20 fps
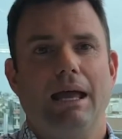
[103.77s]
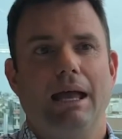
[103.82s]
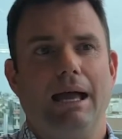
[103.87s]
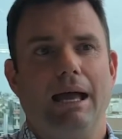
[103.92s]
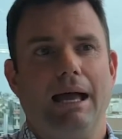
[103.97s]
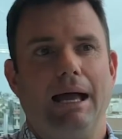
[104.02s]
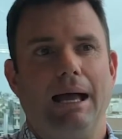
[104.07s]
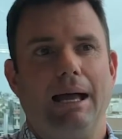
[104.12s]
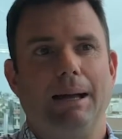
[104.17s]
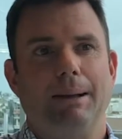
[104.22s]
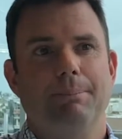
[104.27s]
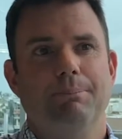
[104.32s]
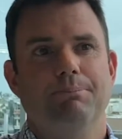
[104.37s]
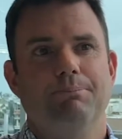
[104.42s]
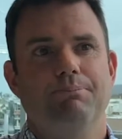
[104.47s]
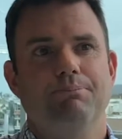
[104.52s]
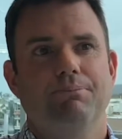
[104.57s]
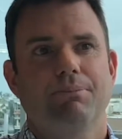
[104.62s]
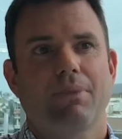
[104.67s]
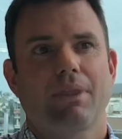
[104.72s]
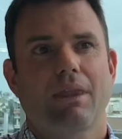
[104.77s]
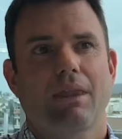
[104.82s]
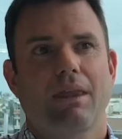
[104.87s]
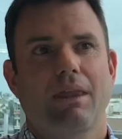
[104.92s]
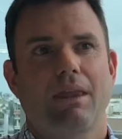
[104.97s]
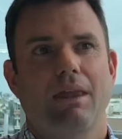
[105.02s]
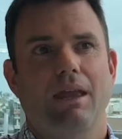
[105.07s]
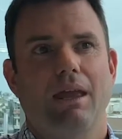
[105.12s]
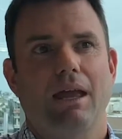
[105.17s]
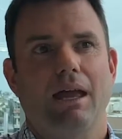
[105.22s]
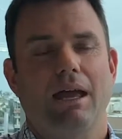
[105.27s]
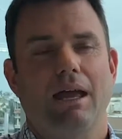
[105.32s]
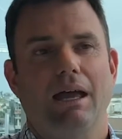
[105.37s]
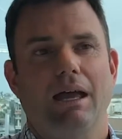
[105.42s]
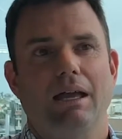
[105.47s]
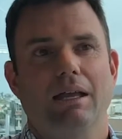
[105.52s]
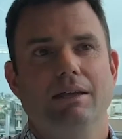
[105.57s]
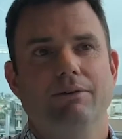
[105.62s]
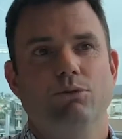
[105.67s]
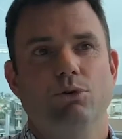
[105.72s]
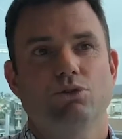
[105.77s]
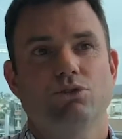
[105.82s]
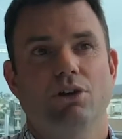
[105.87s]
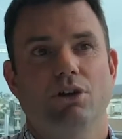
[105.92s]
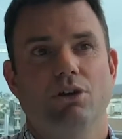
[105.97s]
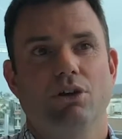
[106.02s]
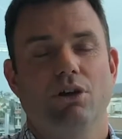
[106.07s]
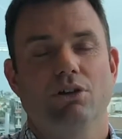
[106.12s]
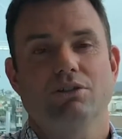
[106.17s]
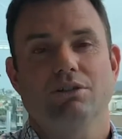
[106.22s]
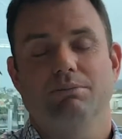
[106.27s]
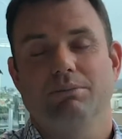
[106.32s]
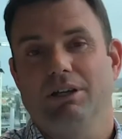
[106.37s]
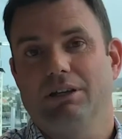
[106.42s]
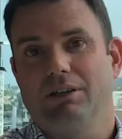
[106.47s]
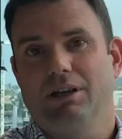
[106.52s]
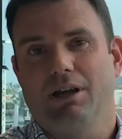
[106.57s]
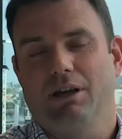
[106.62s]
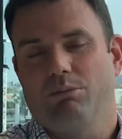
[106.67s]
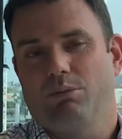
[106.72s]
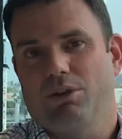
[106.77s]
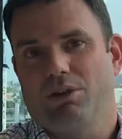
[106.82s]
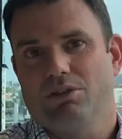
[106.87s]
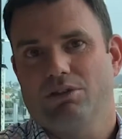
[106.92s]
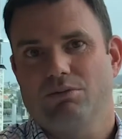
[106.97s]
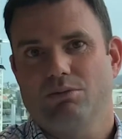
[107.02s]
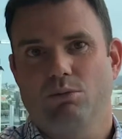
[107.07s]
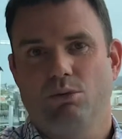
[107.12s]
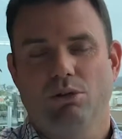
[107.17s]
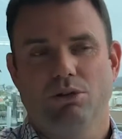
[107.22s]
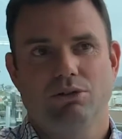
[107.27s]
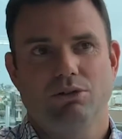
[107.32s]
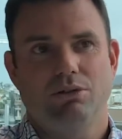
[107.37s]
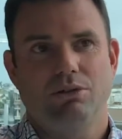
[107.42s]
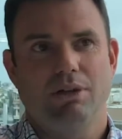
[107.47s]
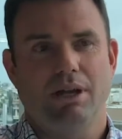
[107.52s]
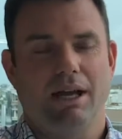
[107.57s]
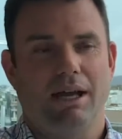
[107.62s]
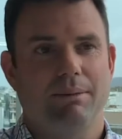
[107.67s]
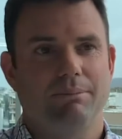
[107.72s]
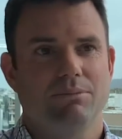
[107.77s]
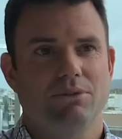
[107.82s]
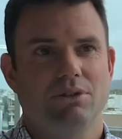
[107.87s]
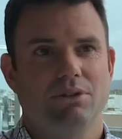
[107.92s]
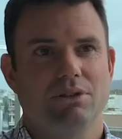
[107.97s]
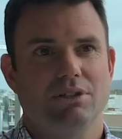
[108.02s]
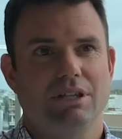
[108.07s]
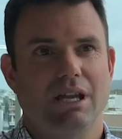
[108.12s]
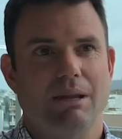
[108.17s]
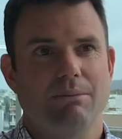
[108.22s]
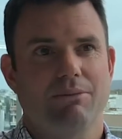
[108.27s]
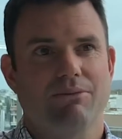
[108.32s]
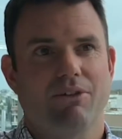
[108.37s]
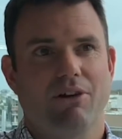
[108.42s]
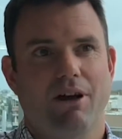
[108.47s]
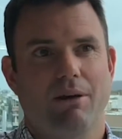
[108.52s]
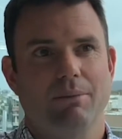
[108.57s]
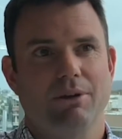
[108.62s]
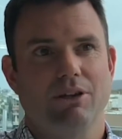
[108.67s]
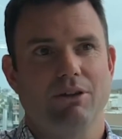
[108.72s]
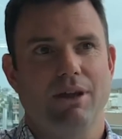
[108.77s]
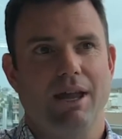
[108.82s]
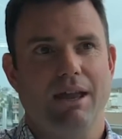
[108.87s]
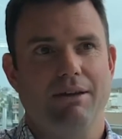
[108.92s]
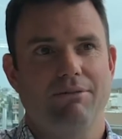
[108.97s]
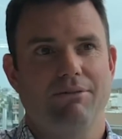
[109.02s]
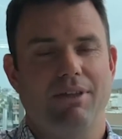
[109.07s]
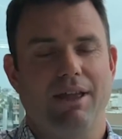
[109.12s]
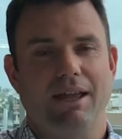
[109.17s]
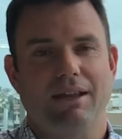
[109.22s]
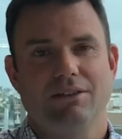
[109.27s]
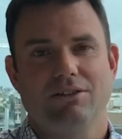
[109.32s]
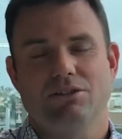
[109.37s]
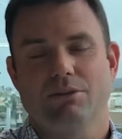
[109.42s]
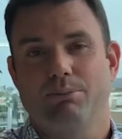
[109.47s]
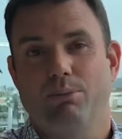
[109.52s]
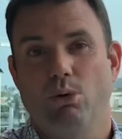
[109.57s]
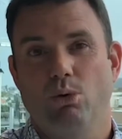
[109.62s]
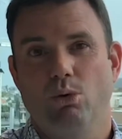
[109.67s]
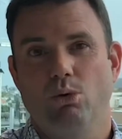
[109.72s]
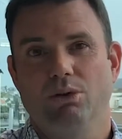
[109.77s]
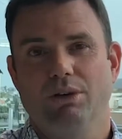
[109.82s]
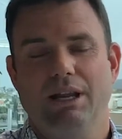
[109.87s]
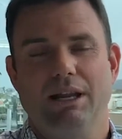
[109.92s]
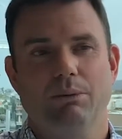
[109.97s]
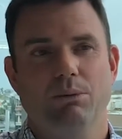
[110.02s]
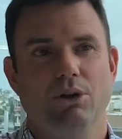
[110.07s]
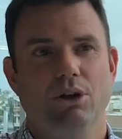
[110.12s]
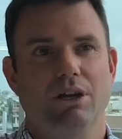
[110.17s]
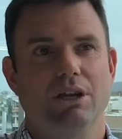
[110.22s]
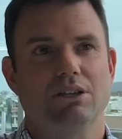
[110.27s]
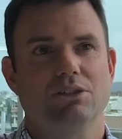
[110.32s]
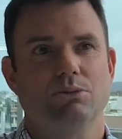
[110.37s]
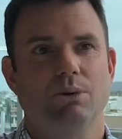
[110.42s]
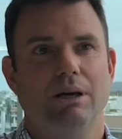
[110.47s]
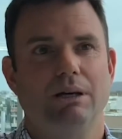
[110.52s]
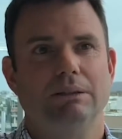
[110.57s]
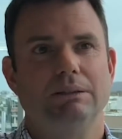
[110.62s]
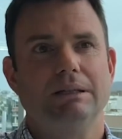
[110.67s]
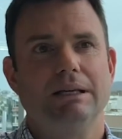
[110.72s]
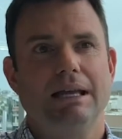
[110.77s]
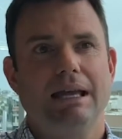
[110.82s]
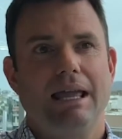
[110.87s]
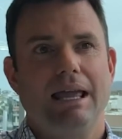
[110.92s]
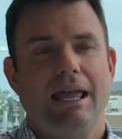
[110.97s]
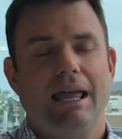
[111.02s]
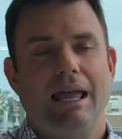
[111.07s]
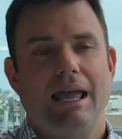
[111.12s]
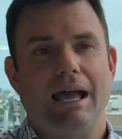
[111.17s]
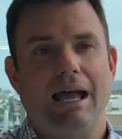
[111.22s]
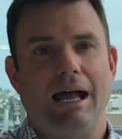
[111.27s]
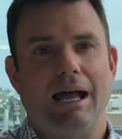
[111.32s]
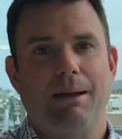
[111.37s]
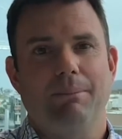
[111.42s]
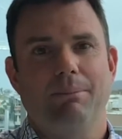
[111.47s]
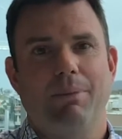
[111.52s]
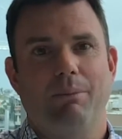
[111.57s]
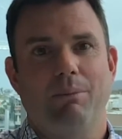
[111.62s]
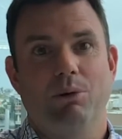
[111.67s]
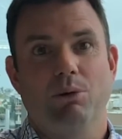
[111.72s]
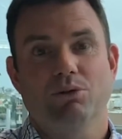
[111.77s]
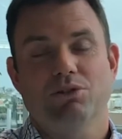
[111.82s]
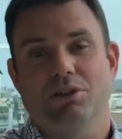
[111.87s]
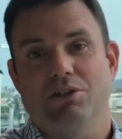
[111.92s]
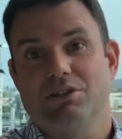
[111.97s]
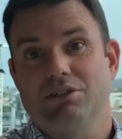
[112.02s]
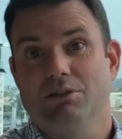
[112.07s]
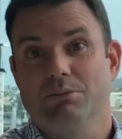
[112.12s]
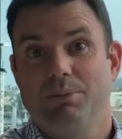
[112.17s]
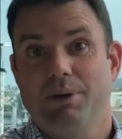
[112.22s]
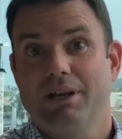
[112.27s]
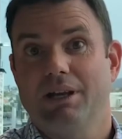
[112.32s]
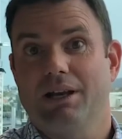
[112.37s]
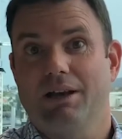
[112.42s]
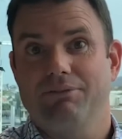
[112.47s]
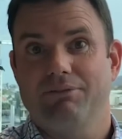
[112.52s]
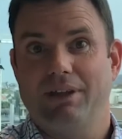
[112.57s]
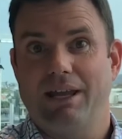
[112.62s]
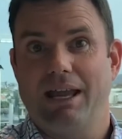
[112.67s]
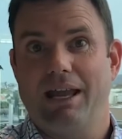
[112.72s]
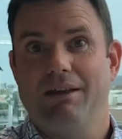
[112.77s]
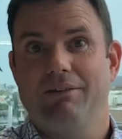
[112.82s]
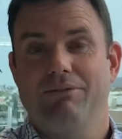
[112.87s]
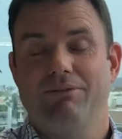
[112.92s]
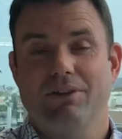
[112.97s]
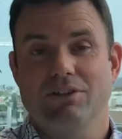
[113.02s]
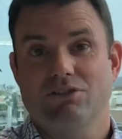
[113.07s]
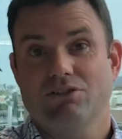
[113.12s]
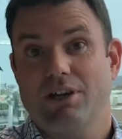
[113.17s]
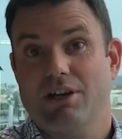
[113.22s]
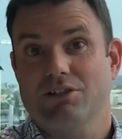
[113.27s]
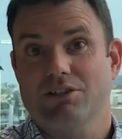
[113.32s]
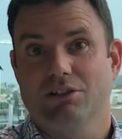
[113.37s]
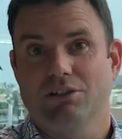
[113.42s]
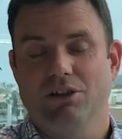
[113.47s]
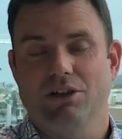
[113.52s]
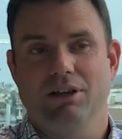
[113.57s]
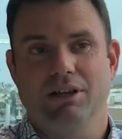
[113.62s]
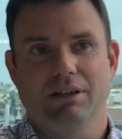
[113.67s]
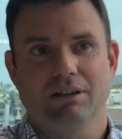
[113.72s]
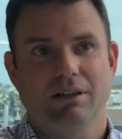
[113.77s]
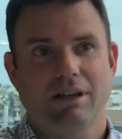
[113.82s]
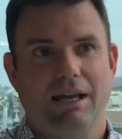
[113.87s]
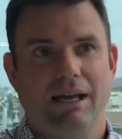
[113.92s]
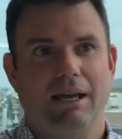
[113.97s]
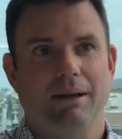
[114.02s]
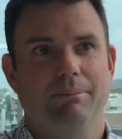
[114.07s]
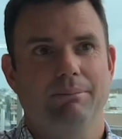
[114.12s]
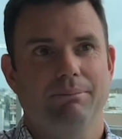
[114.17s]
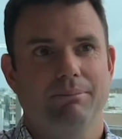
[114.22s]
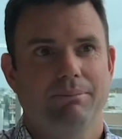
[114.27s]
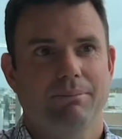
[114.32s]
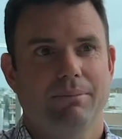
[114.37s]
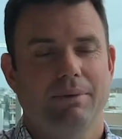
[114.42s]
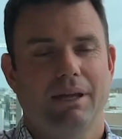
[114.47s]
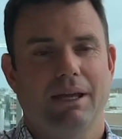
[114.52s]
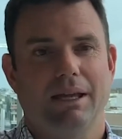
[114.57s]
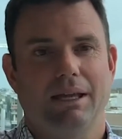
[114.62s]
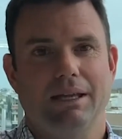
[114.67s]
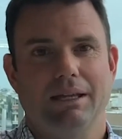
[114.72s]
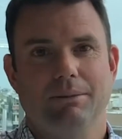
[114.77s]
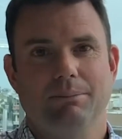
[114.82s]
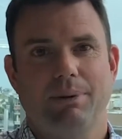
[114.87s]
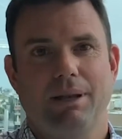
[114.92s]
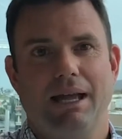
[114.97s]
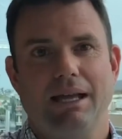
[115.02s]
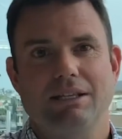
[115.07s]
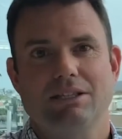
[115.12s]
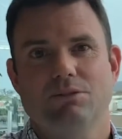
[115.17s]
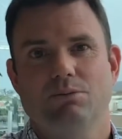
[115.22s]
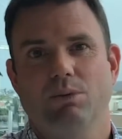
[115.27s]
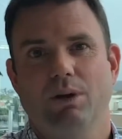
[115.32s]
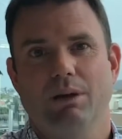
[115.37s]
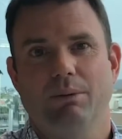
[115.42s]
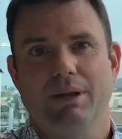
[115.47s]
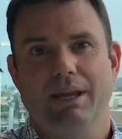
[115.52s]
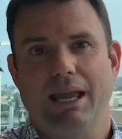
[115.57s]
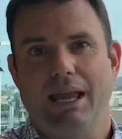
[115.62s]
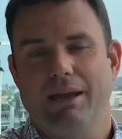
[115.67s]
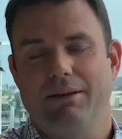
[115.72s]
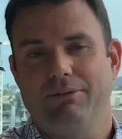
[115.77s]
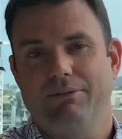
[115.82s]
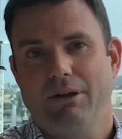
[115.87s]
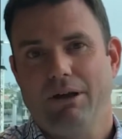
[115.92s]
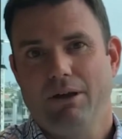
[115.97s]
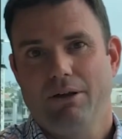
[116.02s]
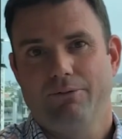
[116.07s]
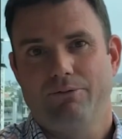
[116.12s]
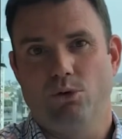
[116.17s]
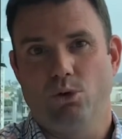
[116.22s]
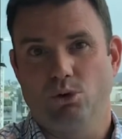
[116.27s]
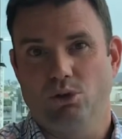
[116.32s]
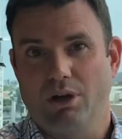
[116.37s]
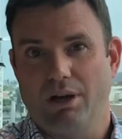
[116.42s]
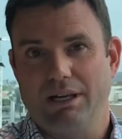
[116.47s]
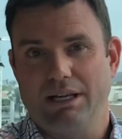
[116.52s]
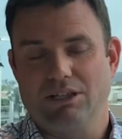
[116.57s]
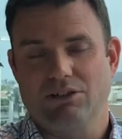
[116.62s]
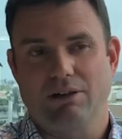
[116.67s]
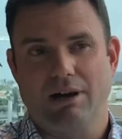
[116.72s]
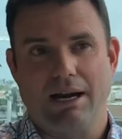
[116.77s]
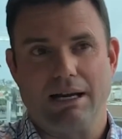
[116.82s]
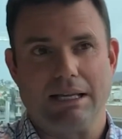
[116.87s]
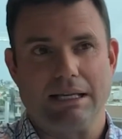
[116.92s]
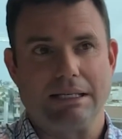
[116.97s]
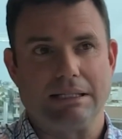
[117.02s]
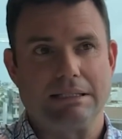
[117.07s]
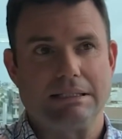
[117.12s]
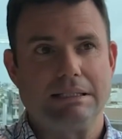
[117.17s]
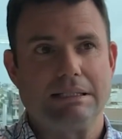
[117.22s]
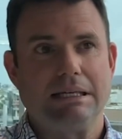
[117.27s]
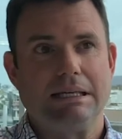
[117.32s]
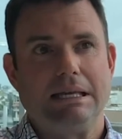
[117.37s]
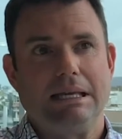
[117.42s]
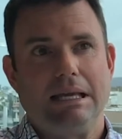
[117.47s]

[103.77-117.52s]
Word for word: Um, uh, you've also got some, you know, with a smaller um, sort of team environment, you have that support network as well. Um, but we're also still big enough to have a structured learning um, uh, in place where we have fortnightly trainings,